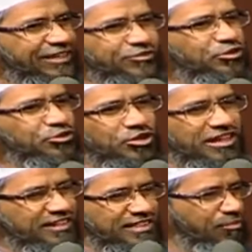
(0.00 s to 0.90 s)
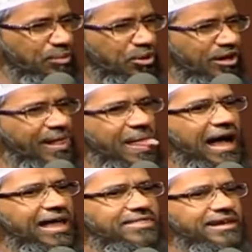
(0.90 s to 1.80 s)
The Hindus don't consider him to be
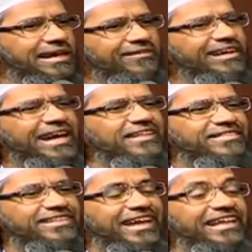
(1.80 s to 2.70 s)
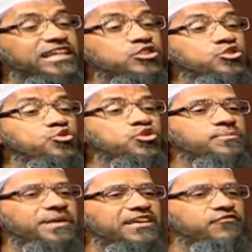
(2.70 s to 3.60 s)
God. I said, never did I say that
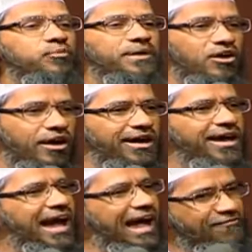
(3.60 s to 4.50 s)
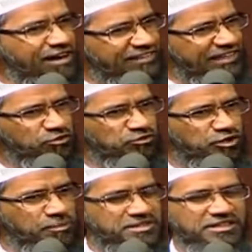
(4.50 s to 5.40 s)
Hindus believe him to be God. I've read the Hindu
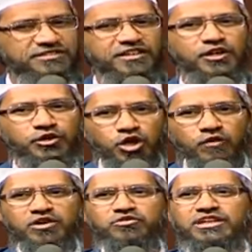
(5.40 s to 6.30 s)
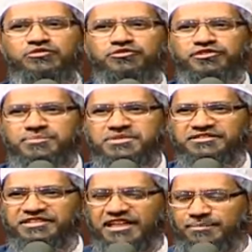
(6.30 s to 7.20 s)
scriptures. Nowhere do the Hindu
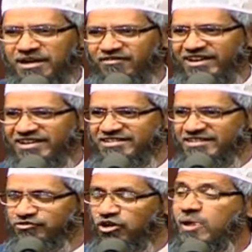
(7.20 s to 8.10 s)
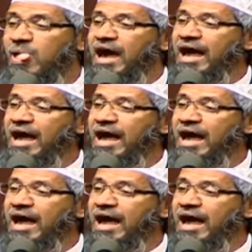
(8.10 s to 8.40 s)
scriptures say that Bhagwan Rajneesh is God.